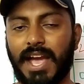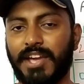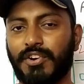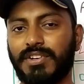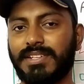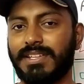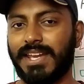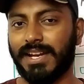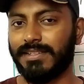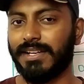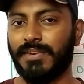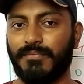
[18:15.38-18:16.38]
I couldn't
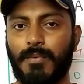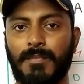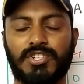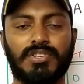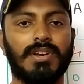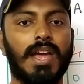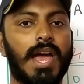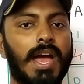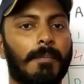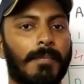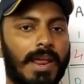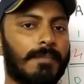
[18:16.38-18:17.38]
get that information,
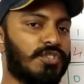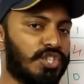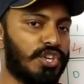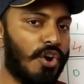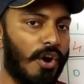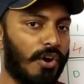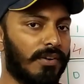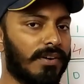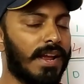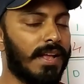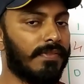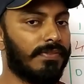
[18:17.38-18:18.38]
but I'm sure
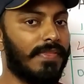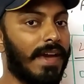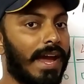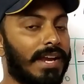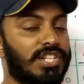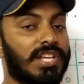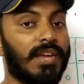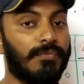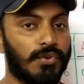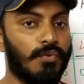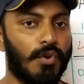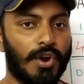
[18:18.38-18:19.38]
that
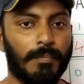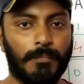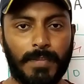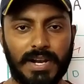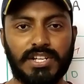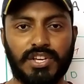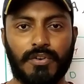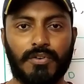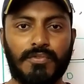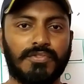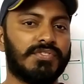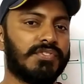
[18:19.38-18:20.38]
if you want to build your
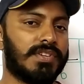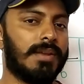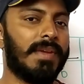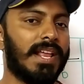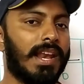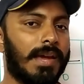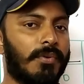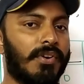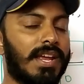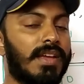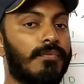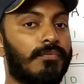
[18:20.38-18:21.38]
own streaming
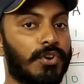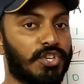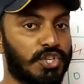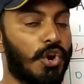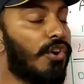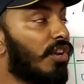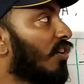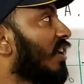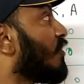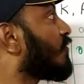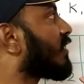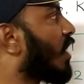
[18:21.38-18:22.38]
library, for sure you can
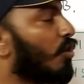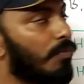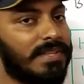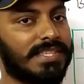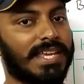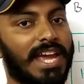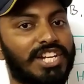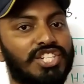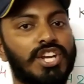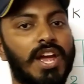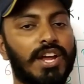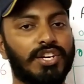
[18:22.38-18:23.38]
use Countmin Sketch
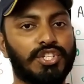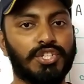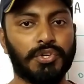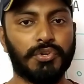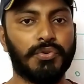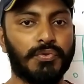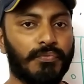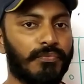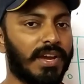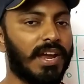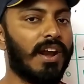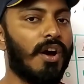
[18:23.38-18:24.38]
to
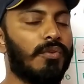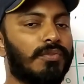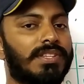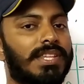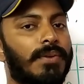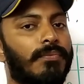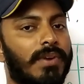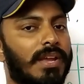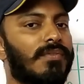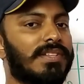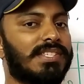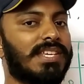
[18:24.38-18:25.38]
figure out the
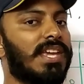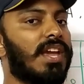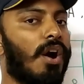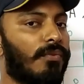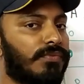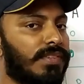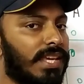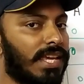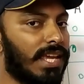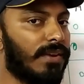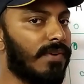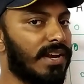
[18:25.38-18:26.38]
frequency of
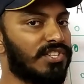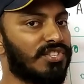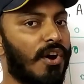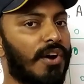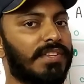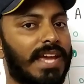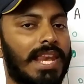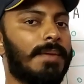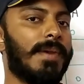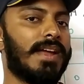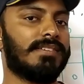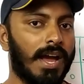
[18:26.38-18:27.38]
the events or the
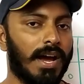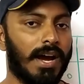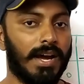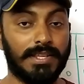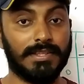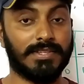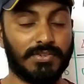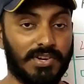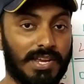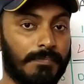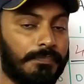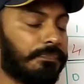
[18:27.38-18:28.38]
elements uh, in the
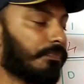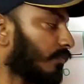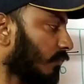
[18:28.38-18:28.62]
stream.